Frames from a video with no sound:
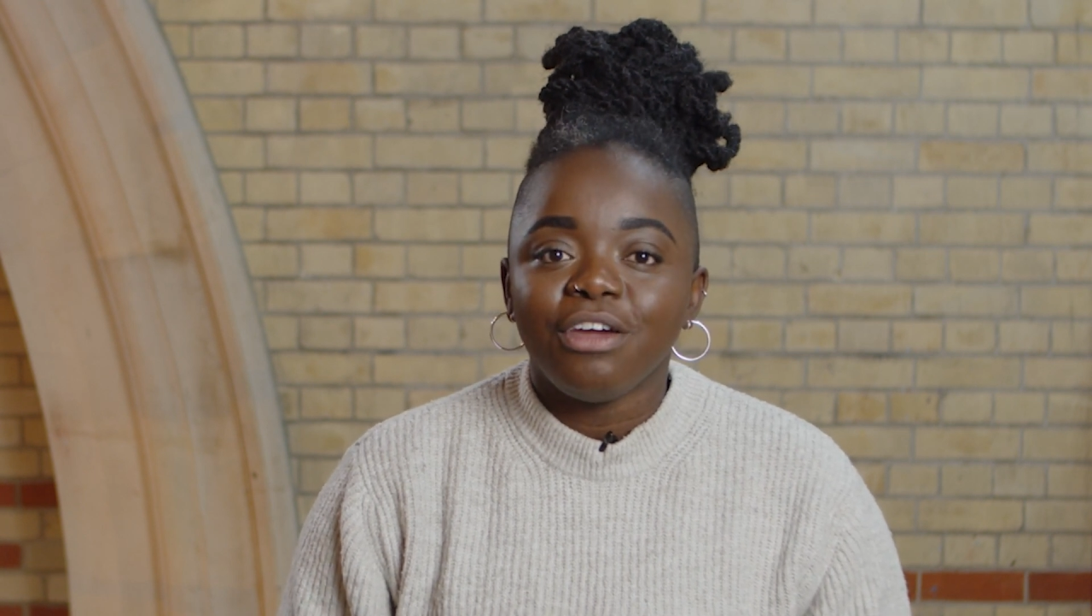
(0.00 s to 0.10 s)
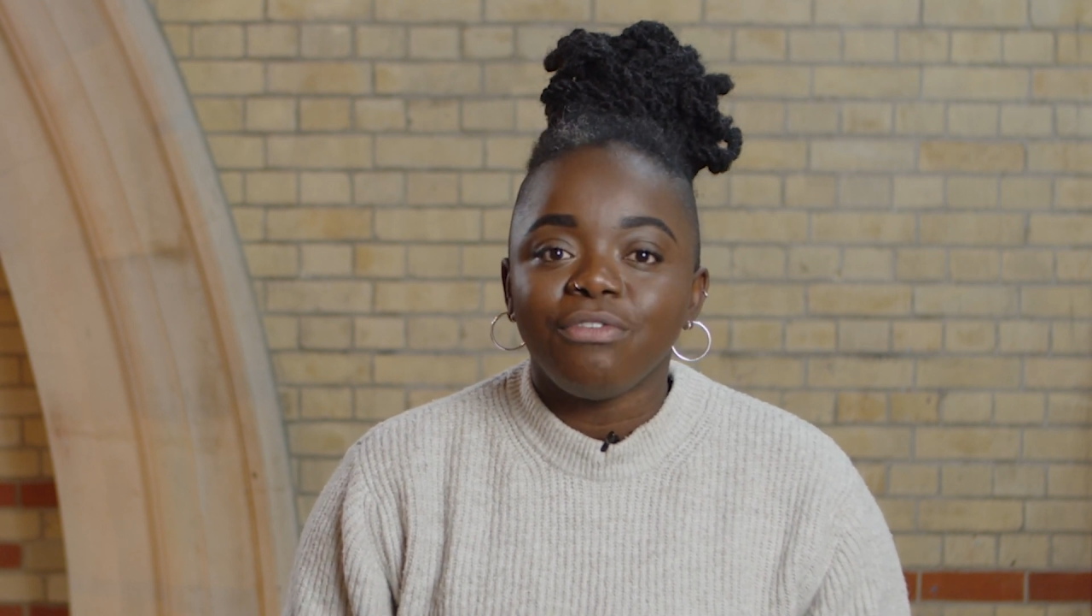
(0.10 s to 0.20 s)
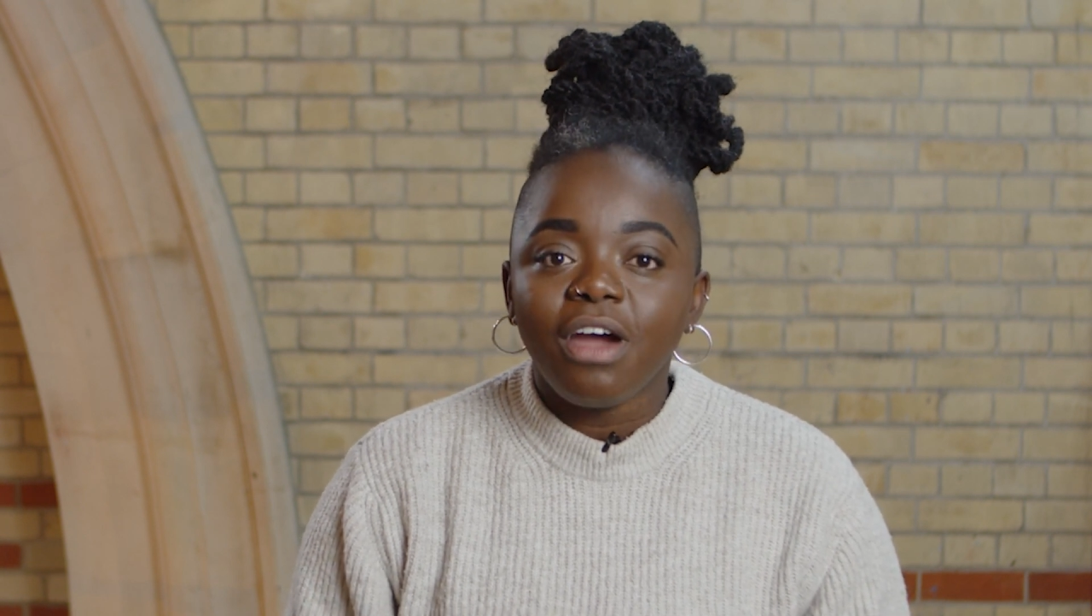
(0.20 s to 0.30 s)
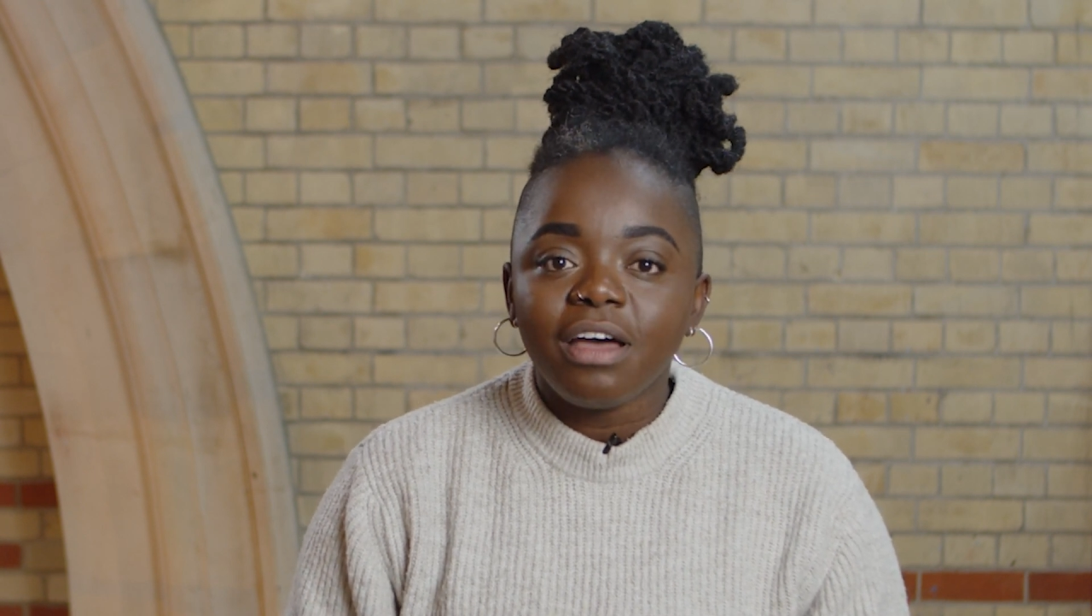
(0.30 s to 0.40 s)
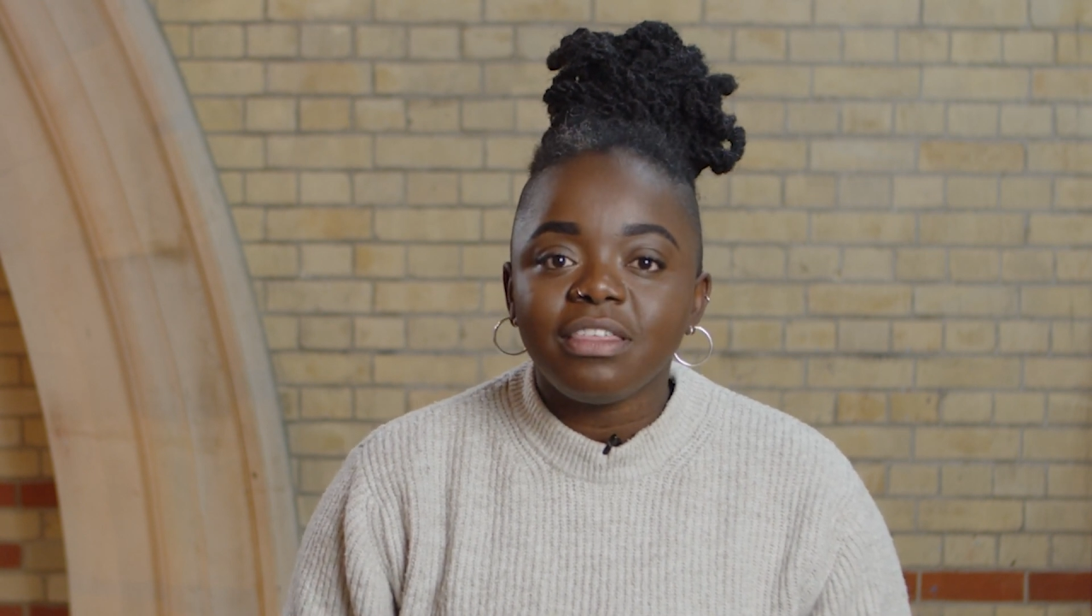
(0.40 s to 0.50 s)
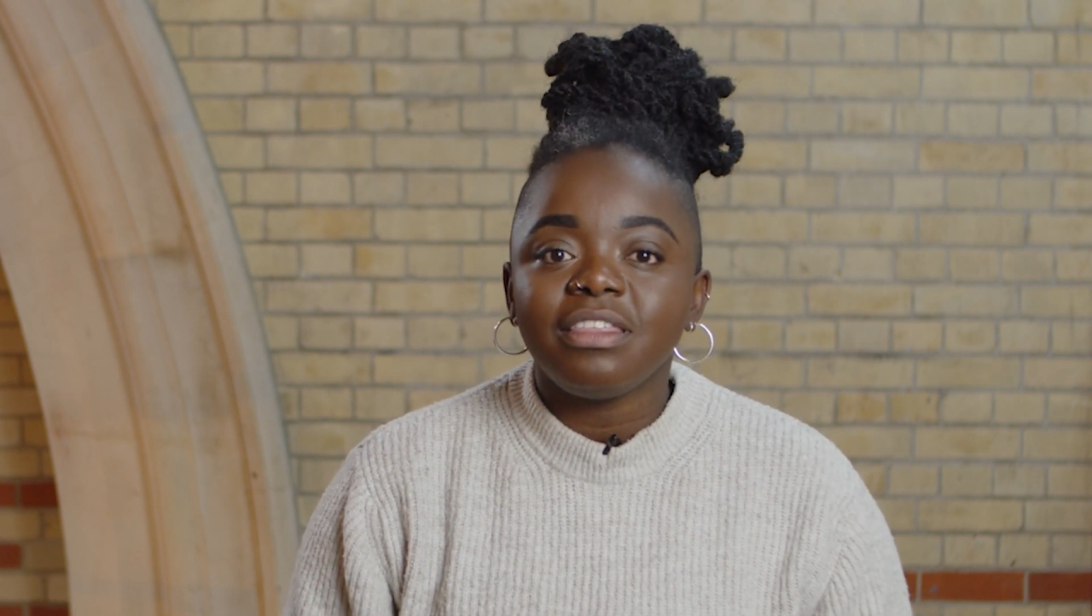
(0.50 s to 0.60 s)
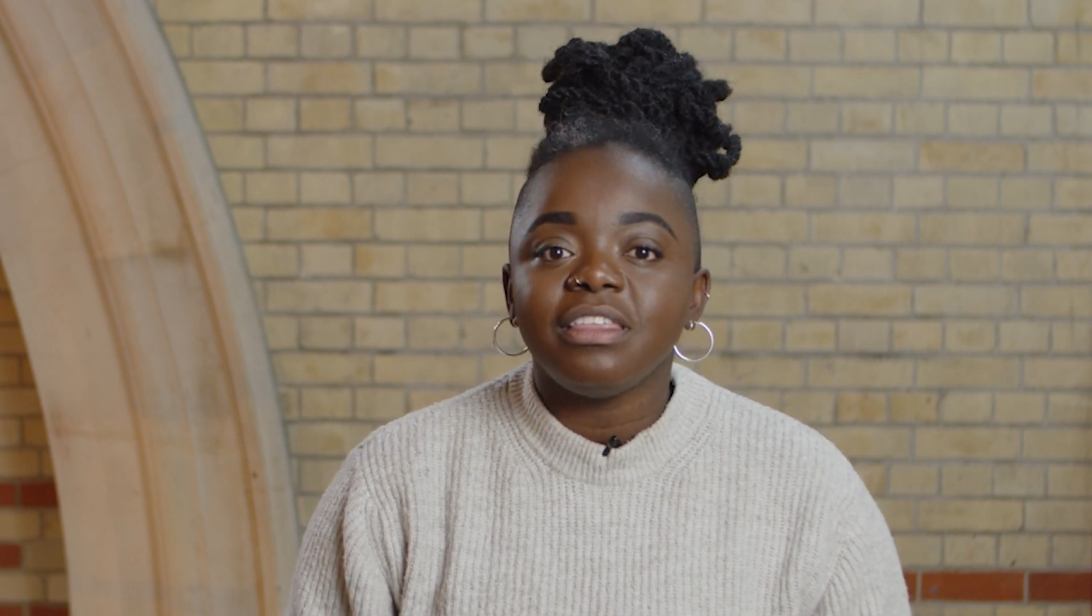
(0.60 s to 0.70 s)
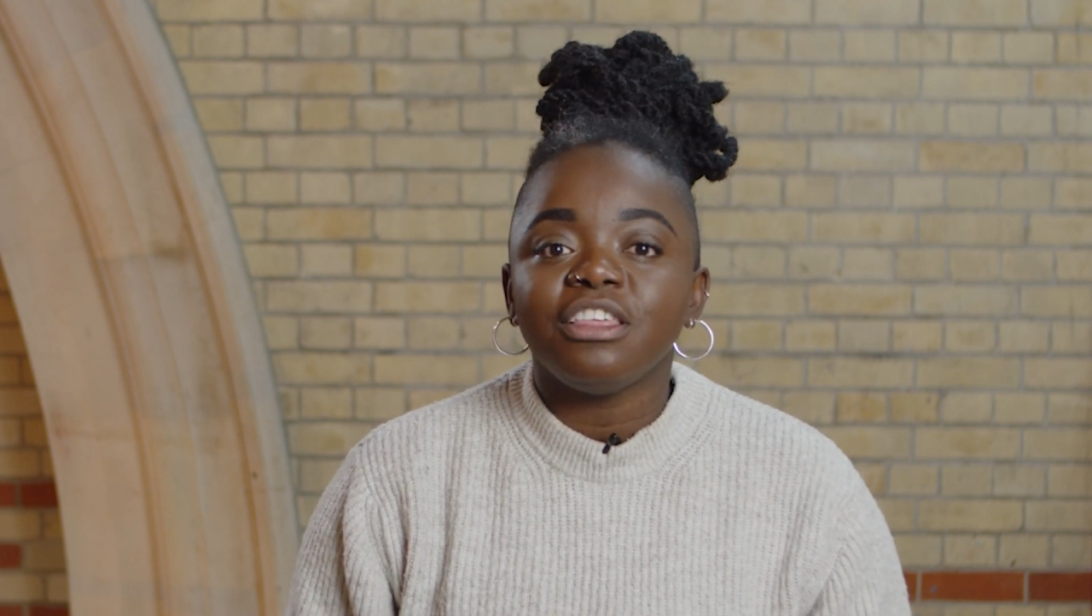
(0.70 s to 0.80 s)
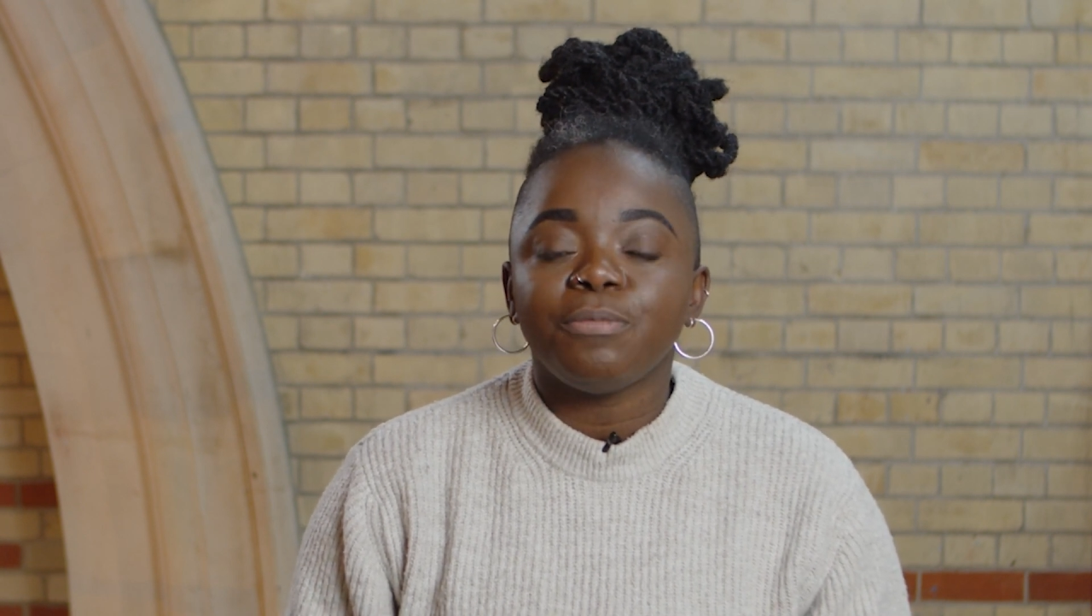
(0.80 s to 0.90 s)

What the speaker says: rather than the